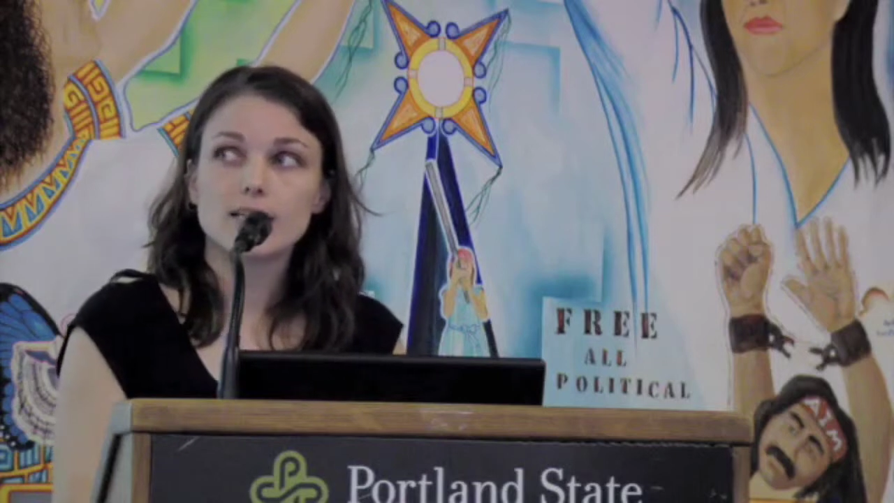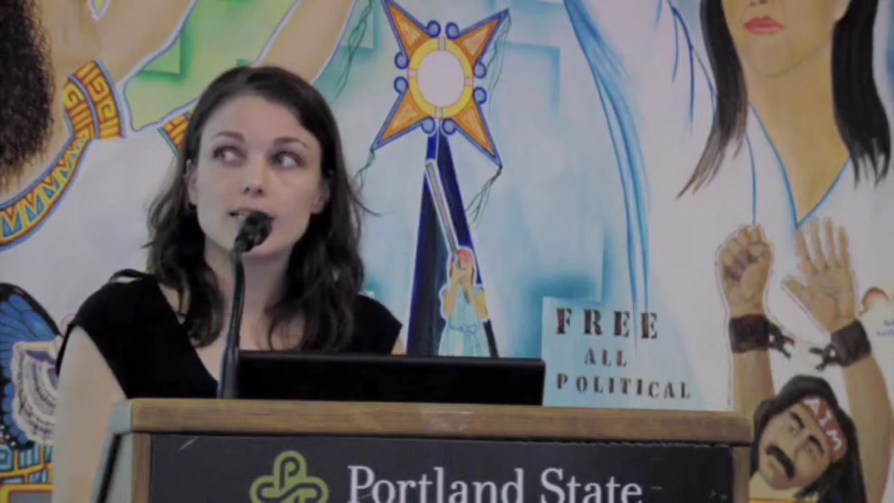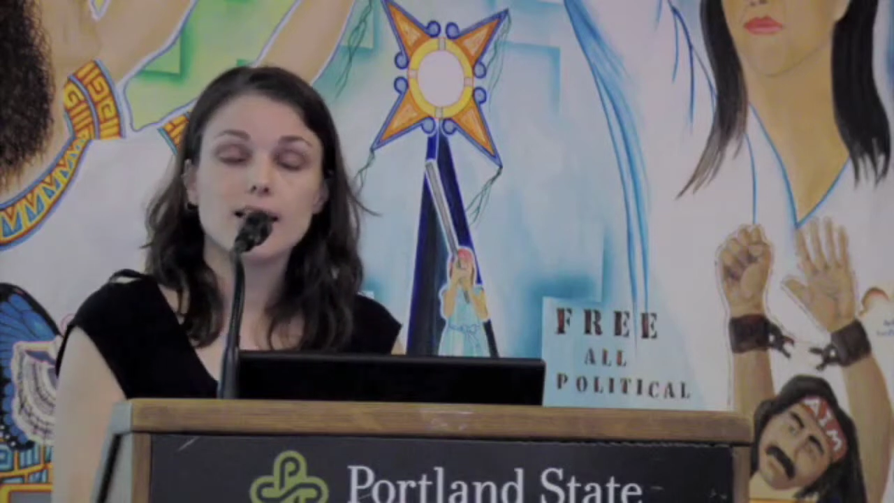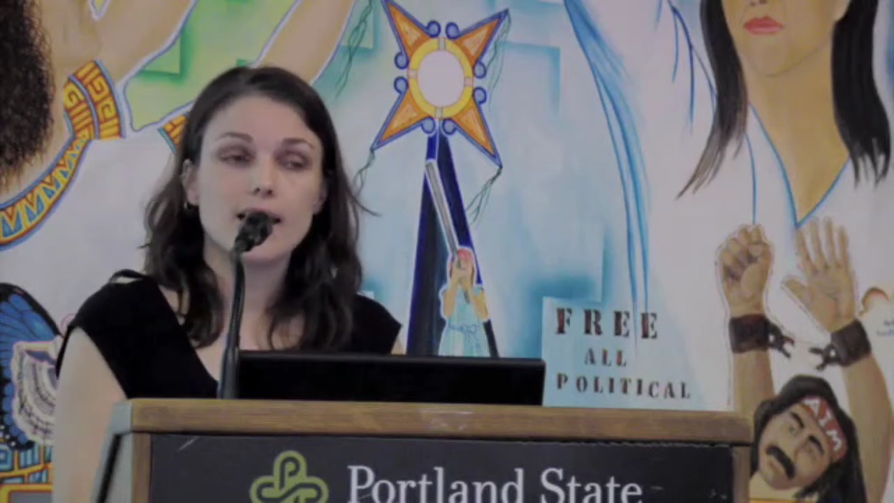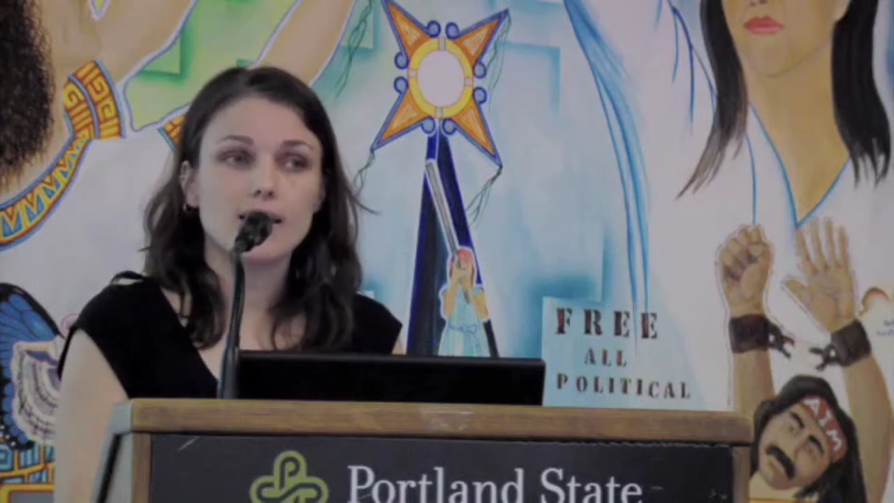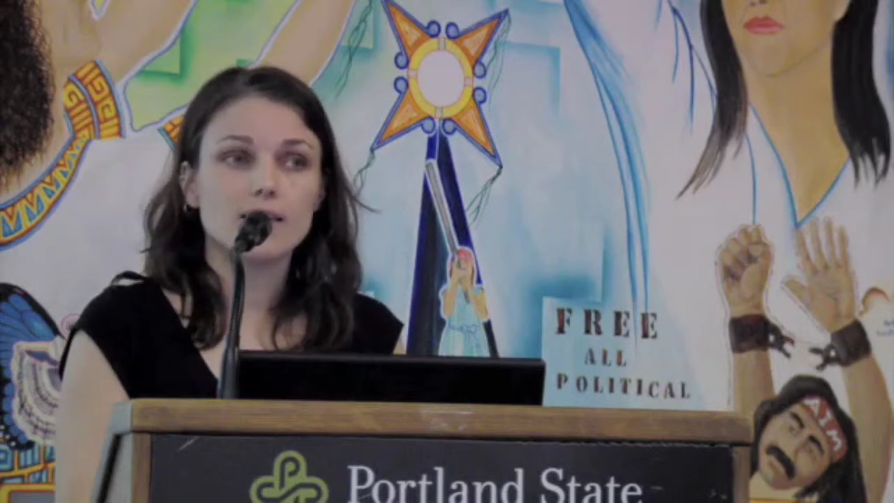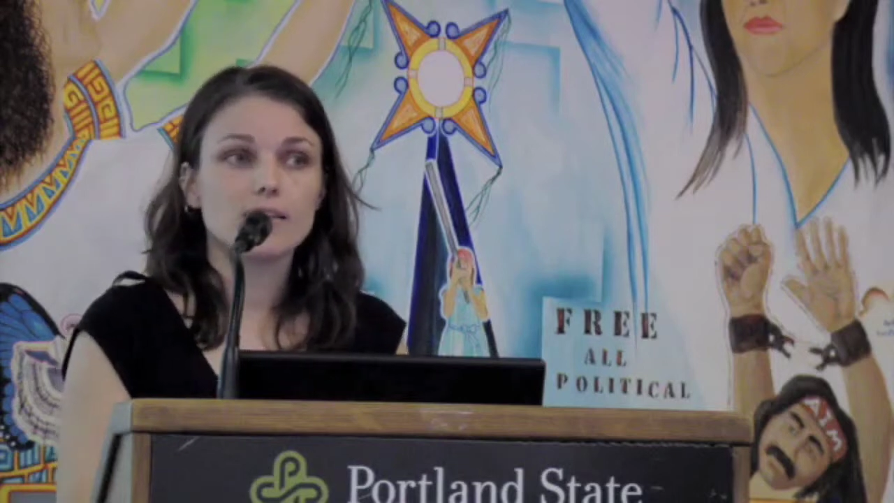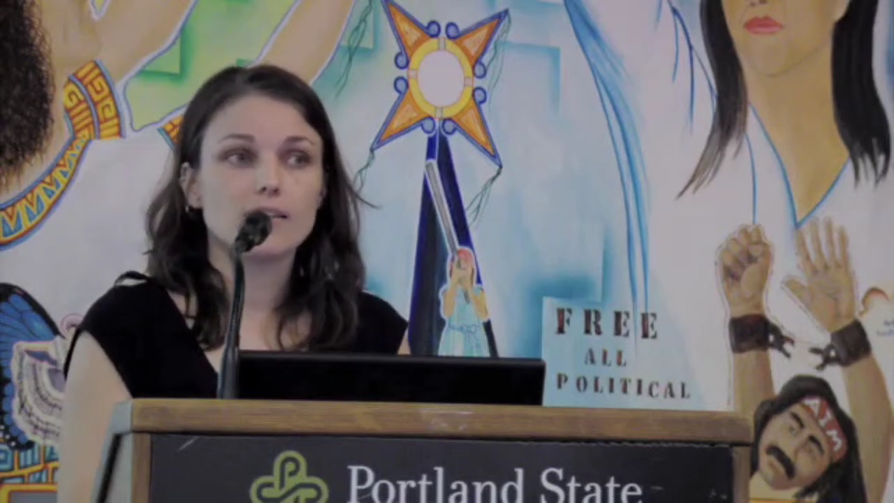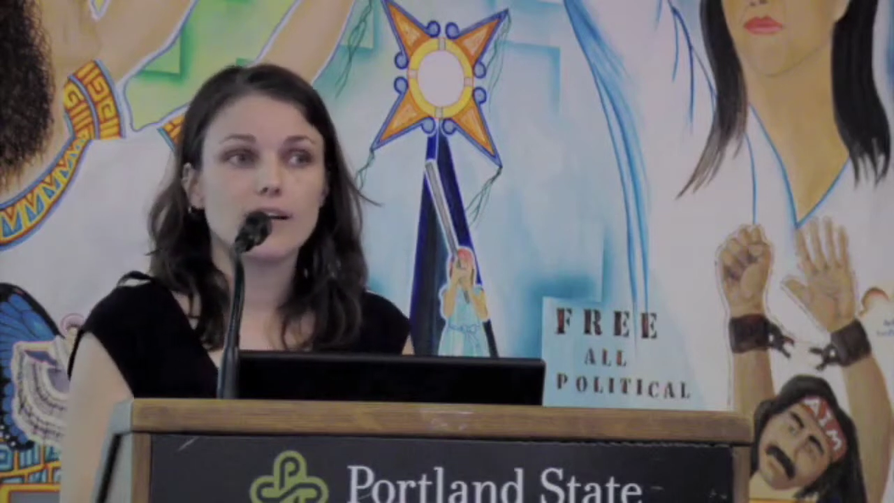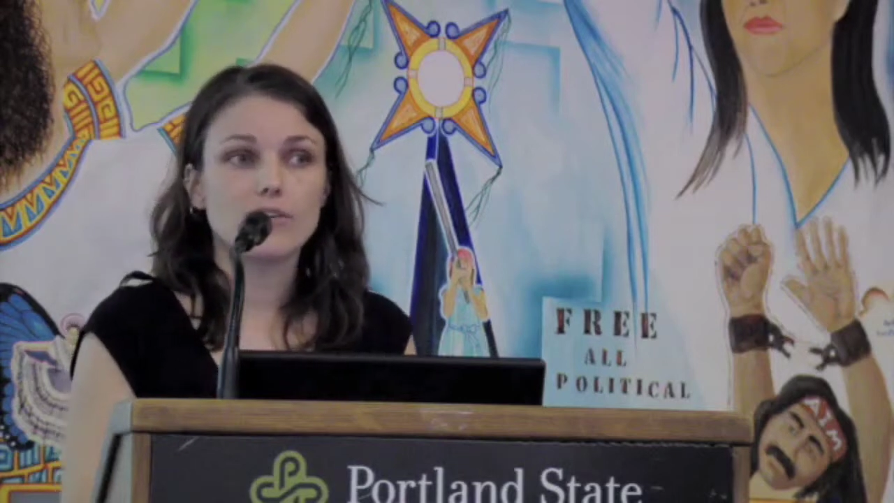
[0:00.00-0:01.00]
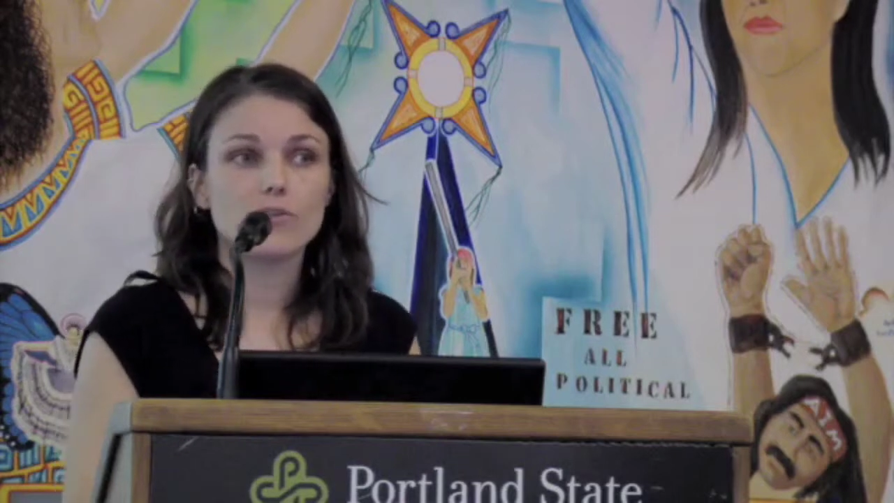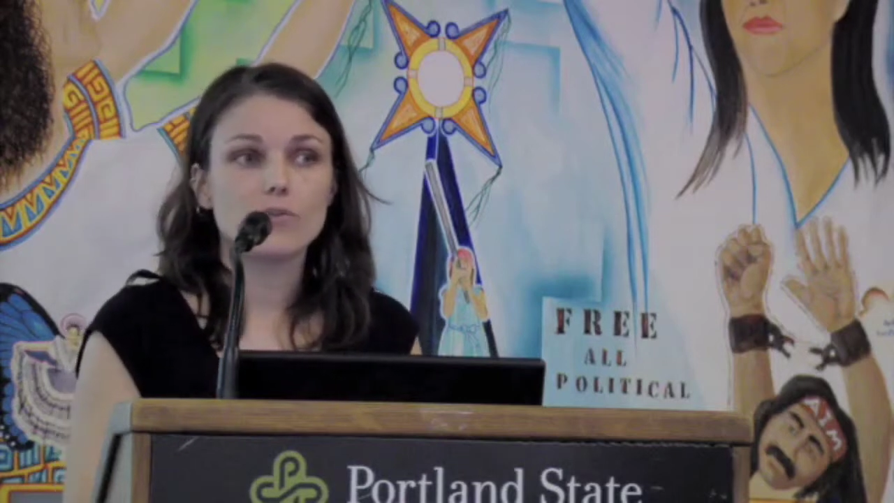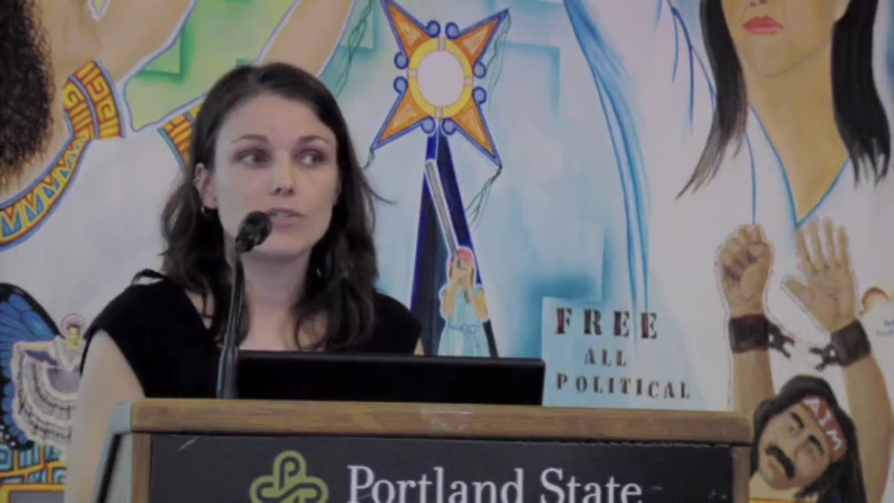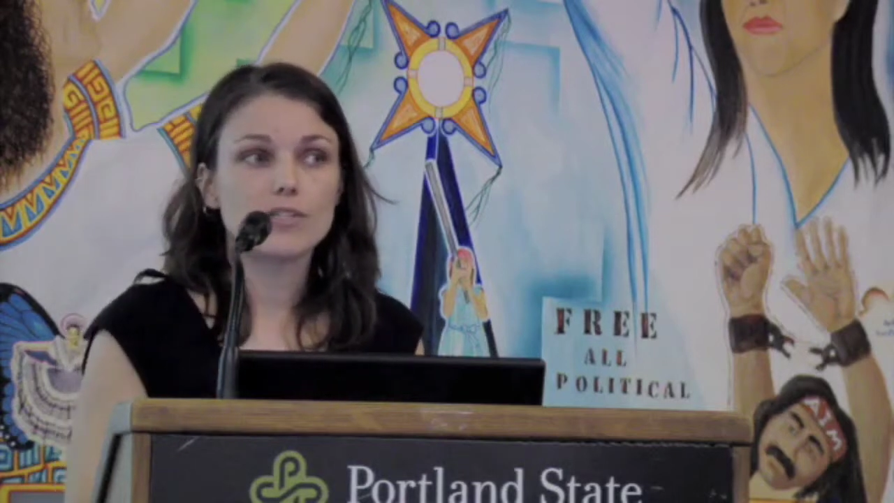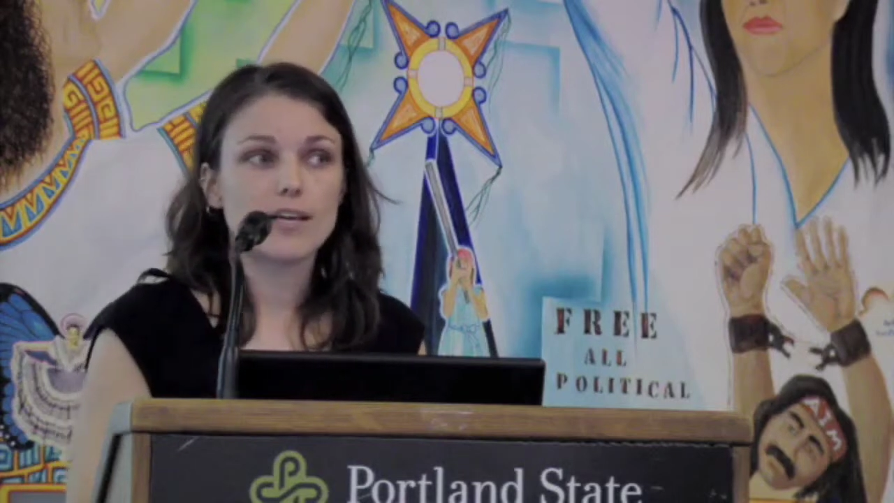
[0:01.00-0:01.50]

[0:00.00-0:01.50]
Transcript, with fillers: 10 now use